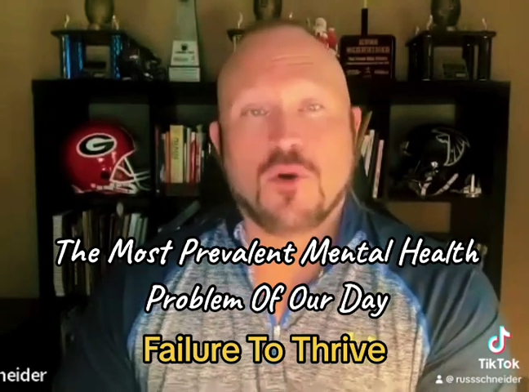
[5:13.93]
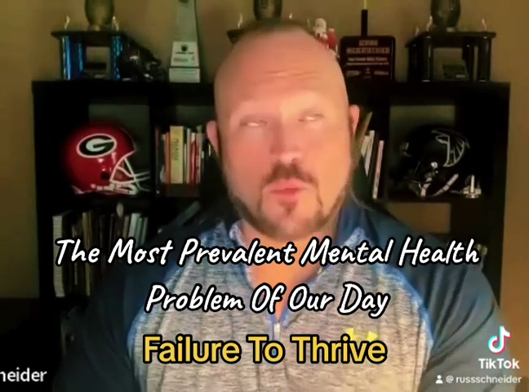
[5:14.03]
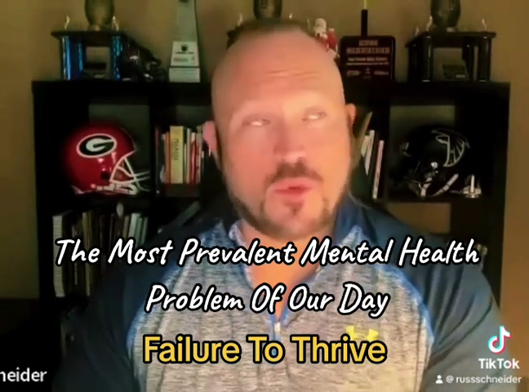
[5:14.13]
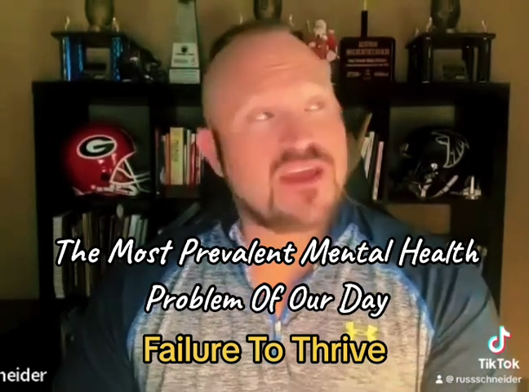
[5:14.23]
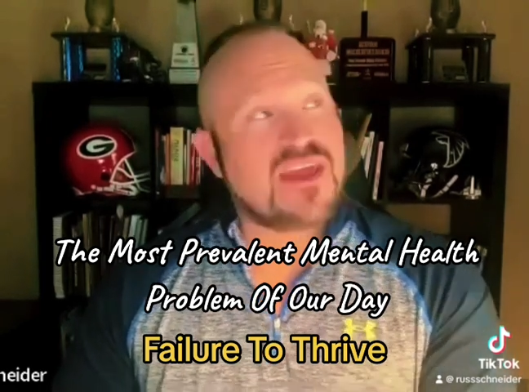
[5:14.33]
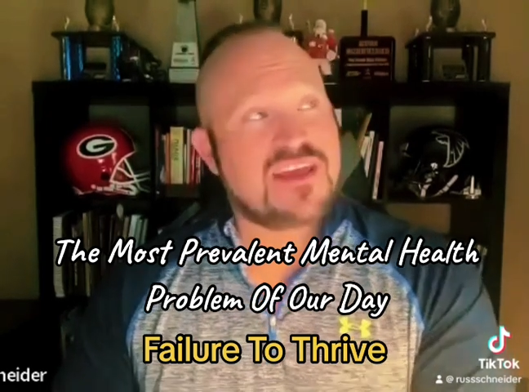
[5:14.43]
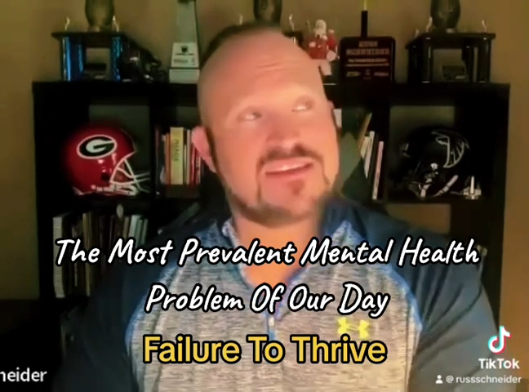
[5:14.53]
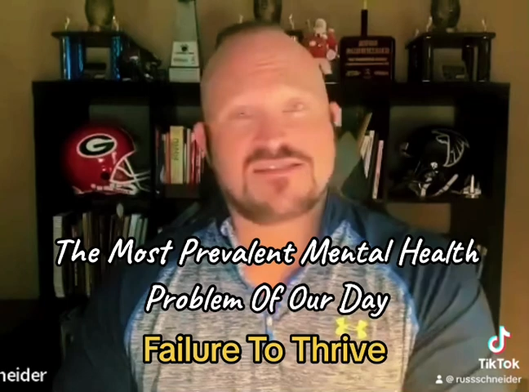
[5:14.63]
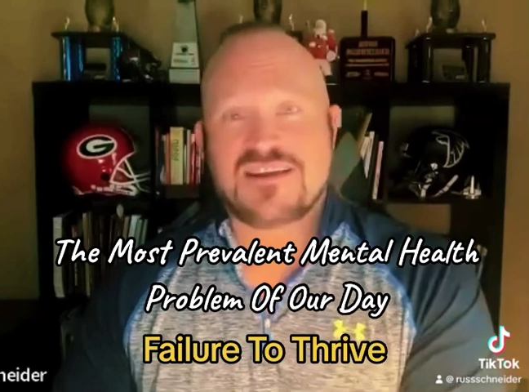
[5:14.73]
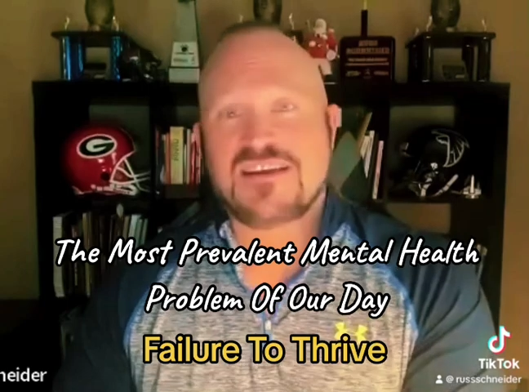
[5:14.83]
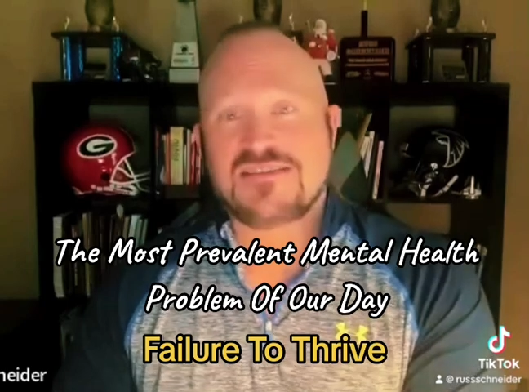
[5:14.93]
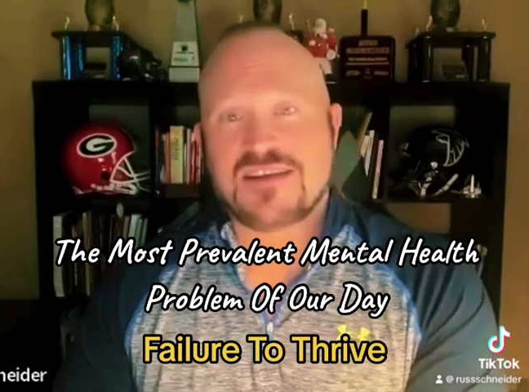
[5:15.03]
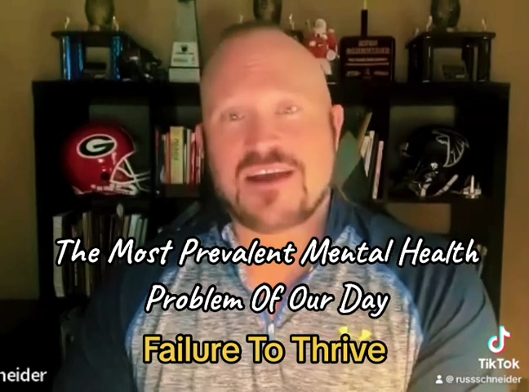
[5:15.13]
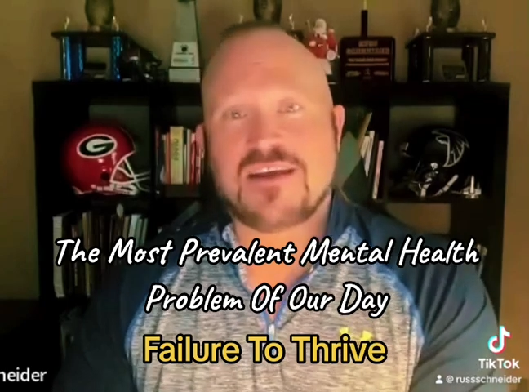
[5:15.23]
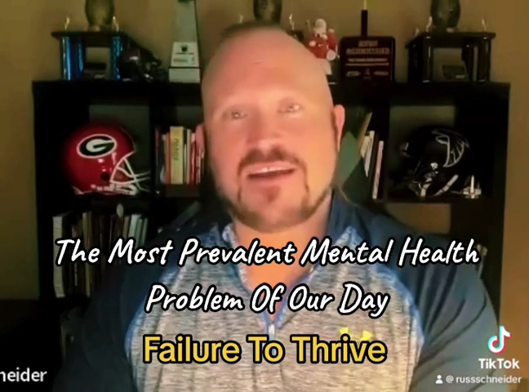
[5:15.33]
We can change
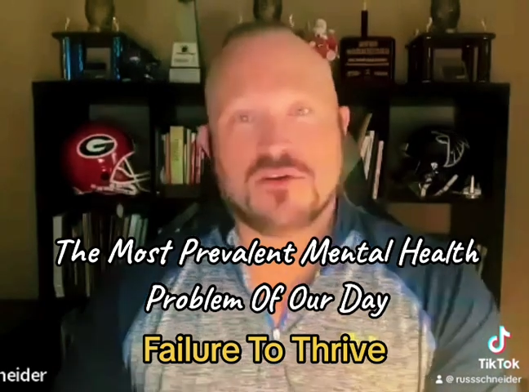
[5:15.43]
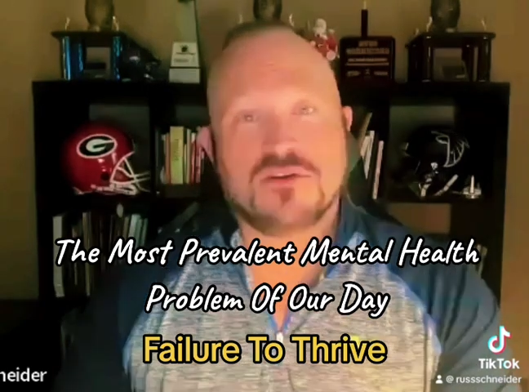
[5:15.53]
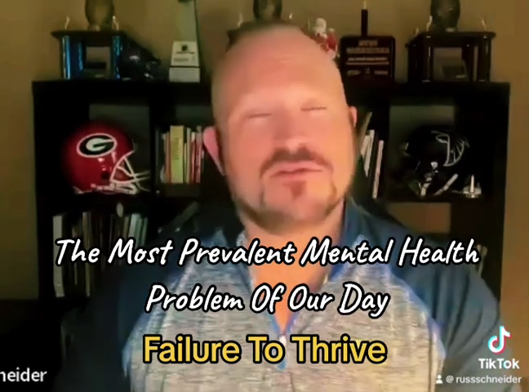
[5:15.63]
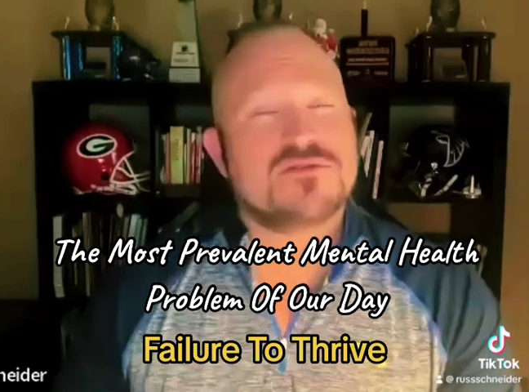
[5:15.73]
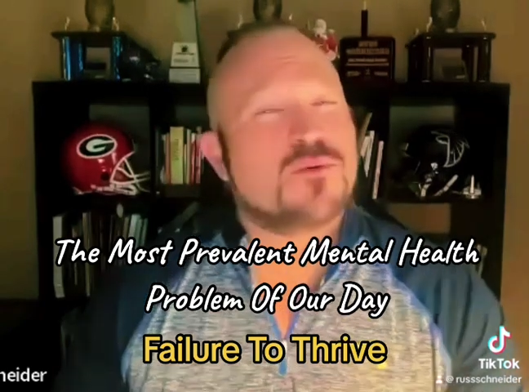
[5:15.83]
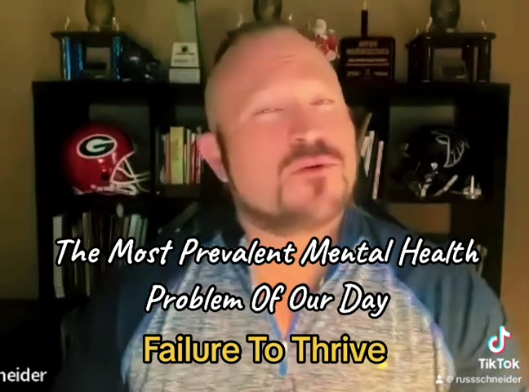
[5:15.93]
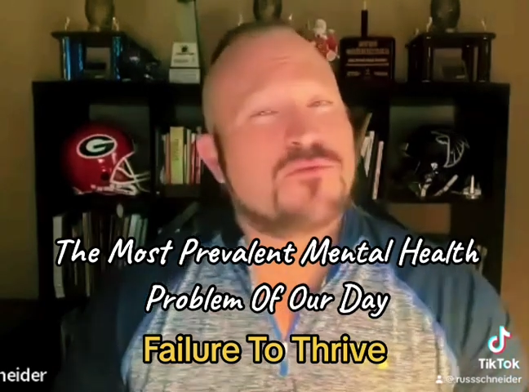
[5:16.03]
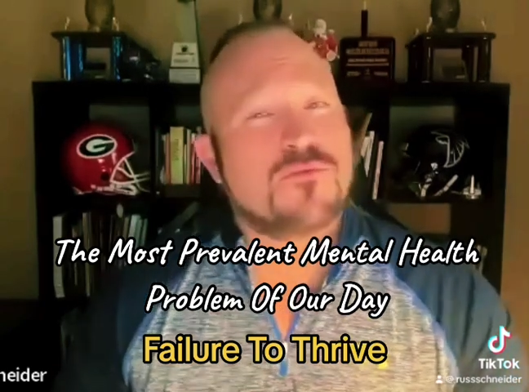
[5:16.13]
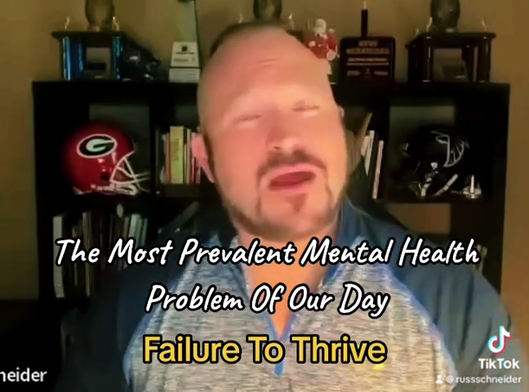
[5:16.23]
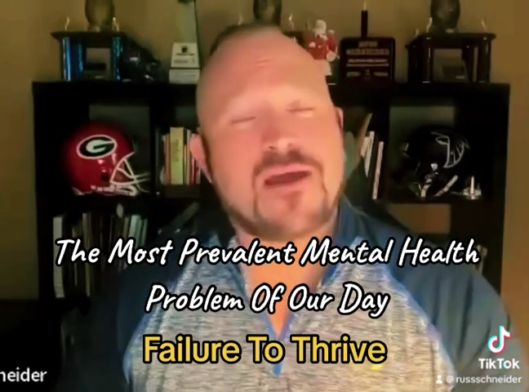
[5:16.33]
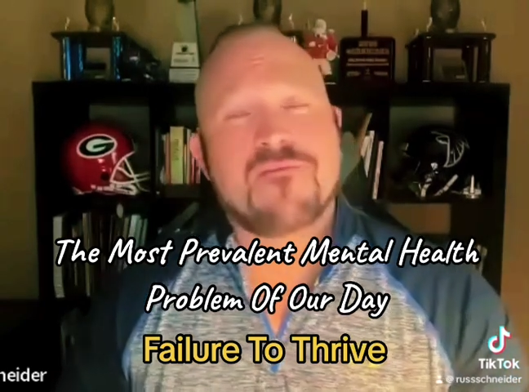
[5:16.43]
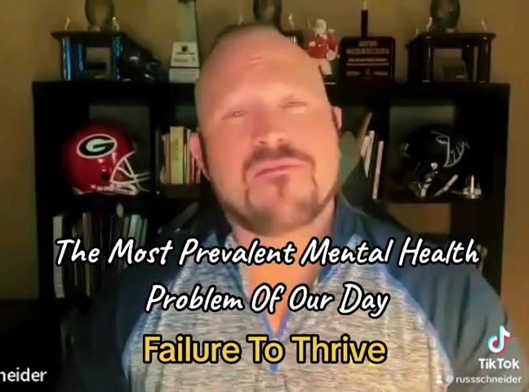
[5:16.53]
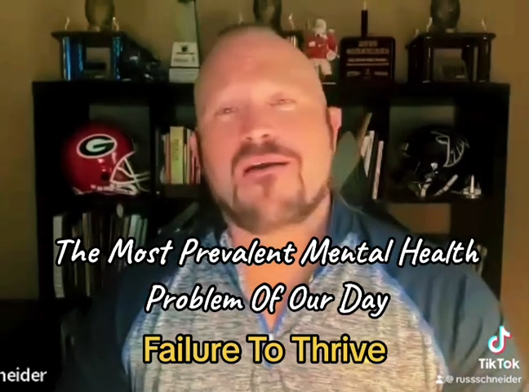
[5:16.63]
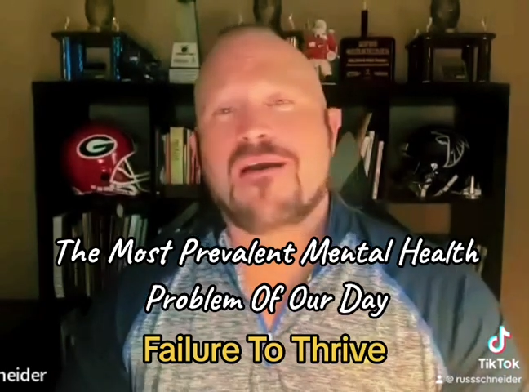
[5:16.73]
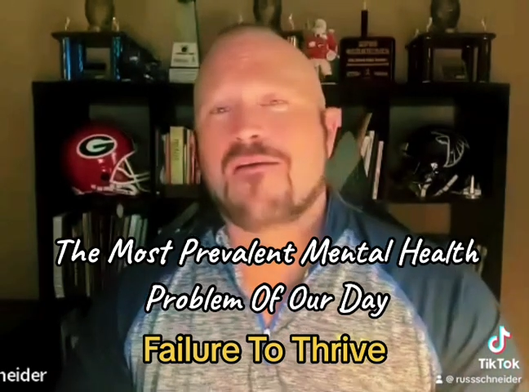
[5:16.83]
that, and you can use the word thrive
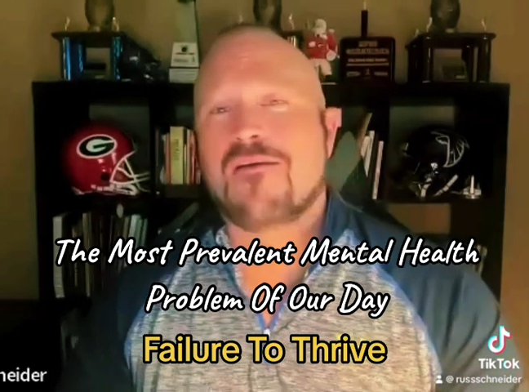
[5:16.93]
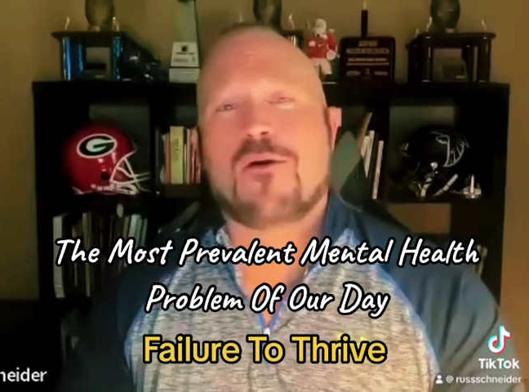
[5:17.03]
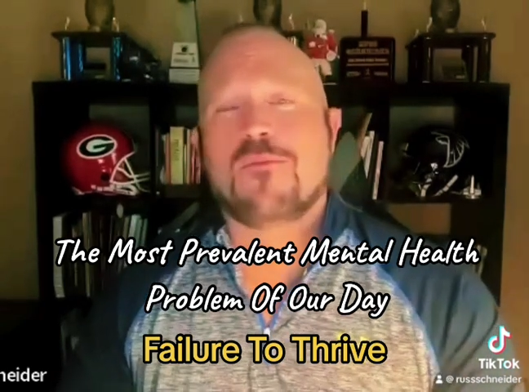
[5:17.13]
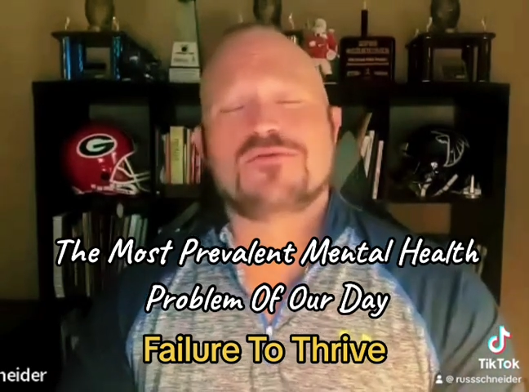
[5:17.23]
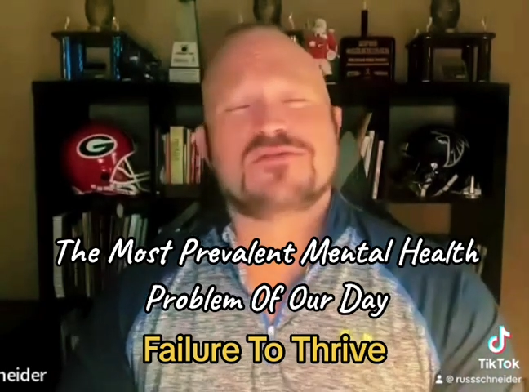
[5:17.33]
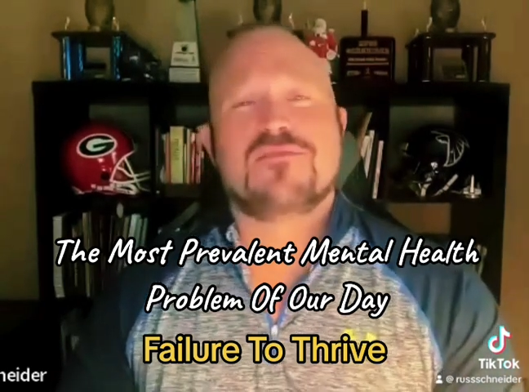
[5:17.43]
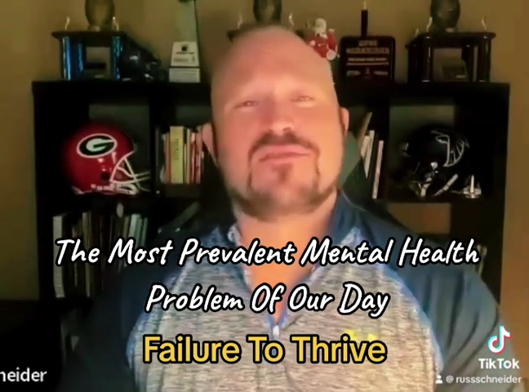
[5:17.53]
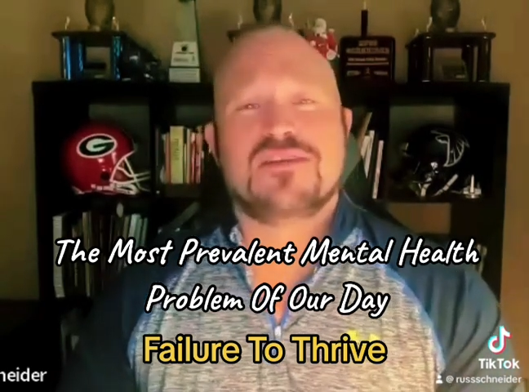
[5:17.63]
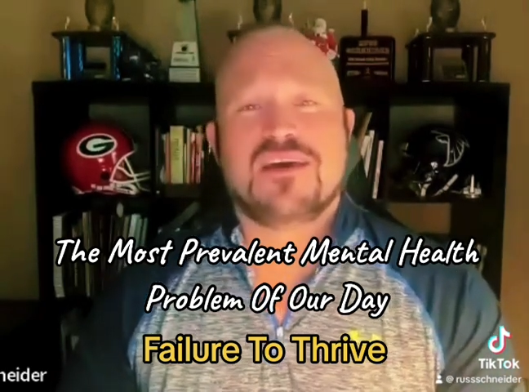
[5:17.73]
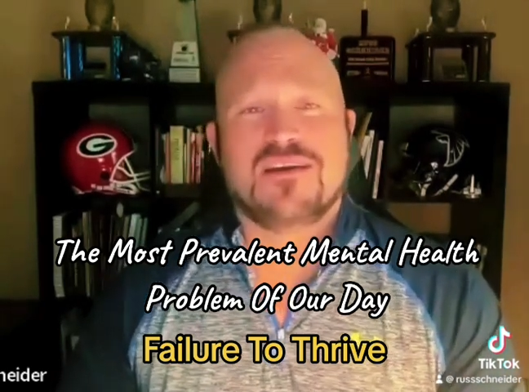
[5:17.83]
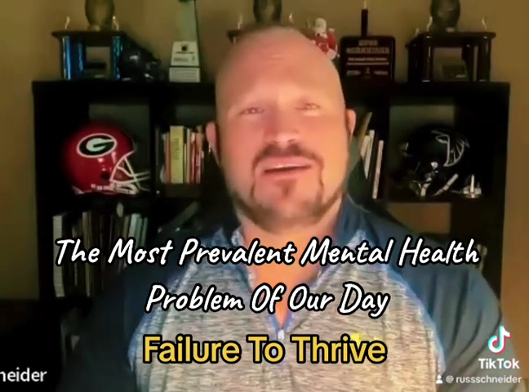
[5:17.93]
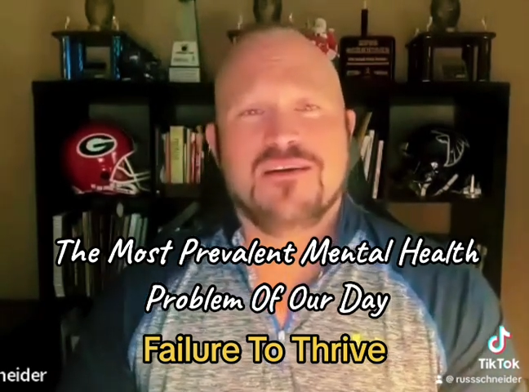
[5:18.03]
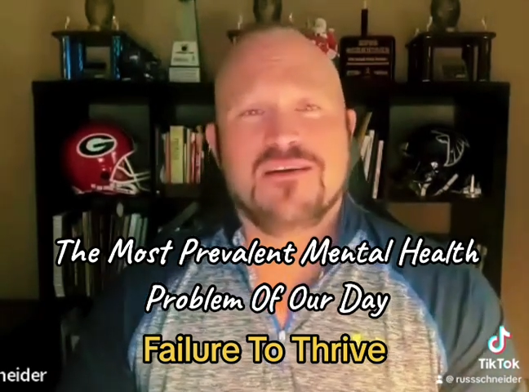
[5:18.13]
almost every day.